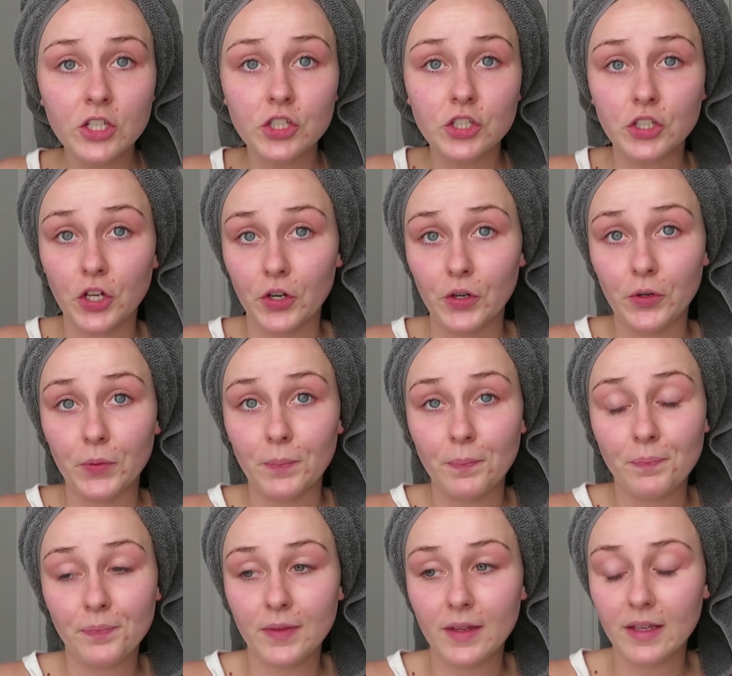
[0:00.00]

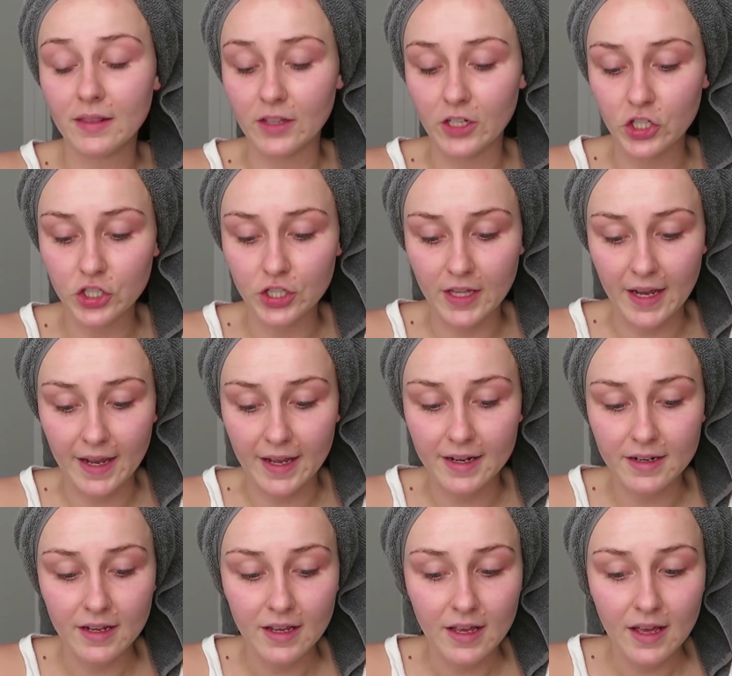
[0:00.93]
So there's
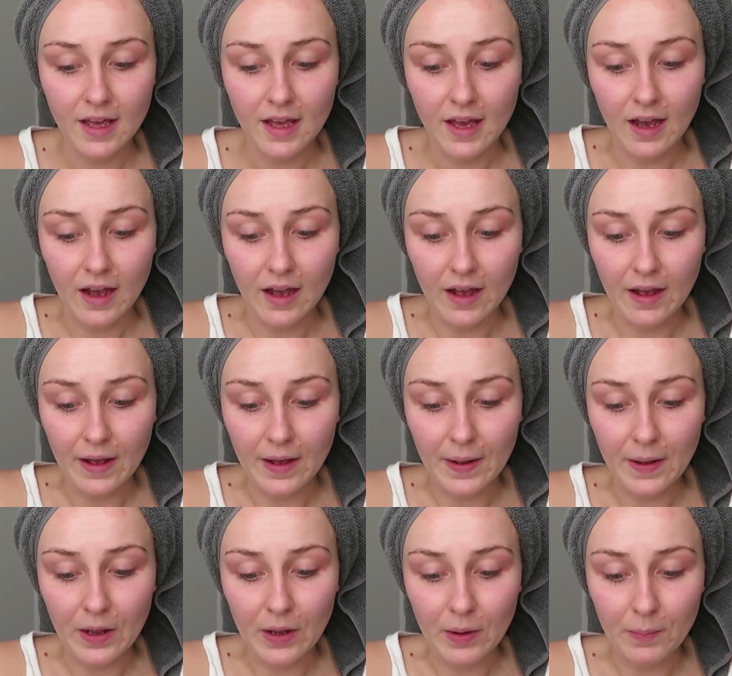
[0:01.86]
that.
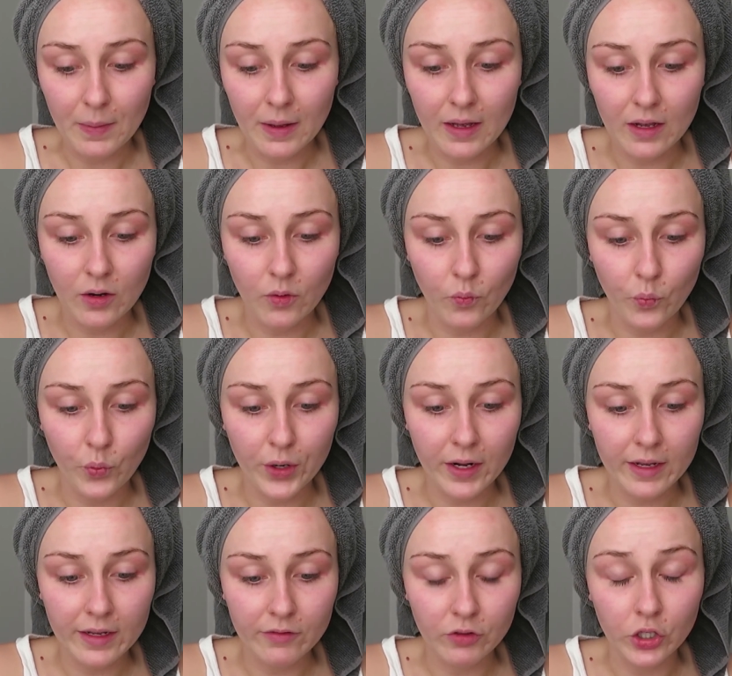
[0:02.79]
What
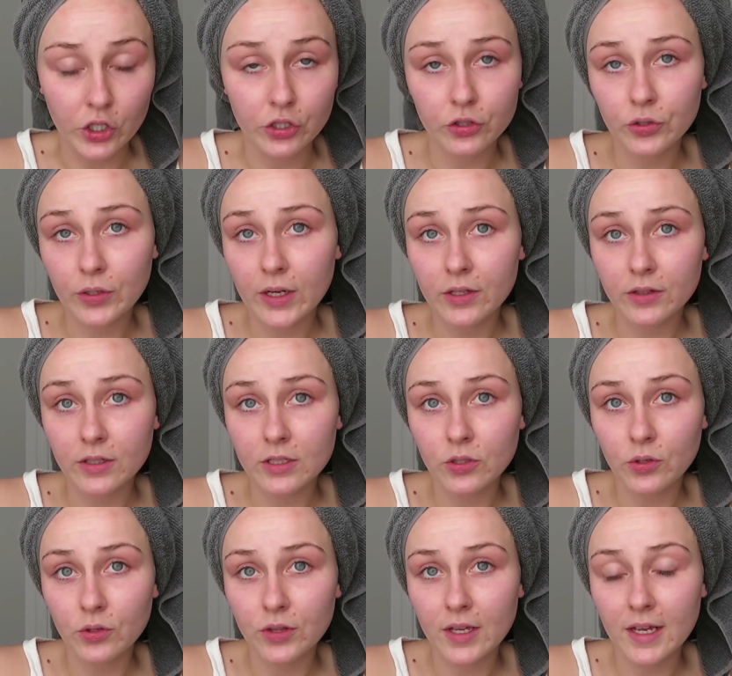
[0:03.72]
I have learned throughout
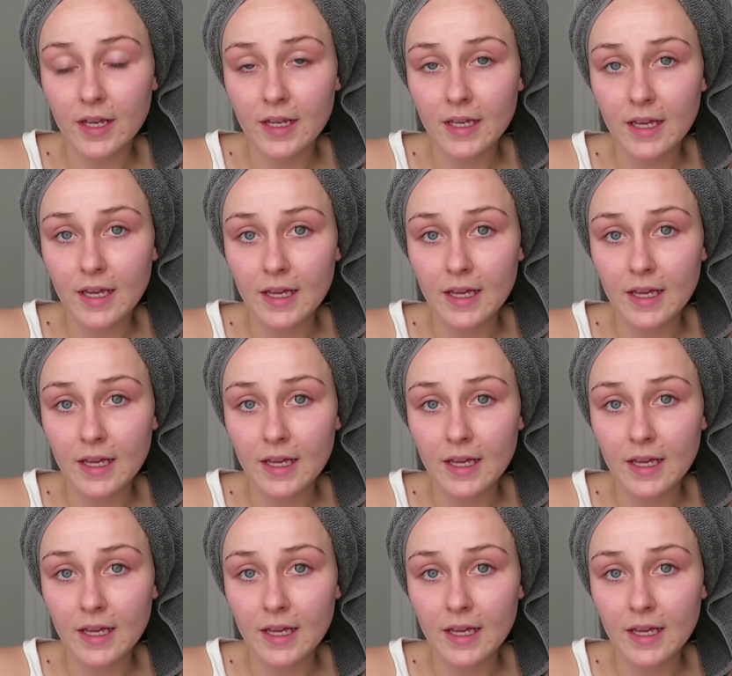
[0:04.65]
this whole thing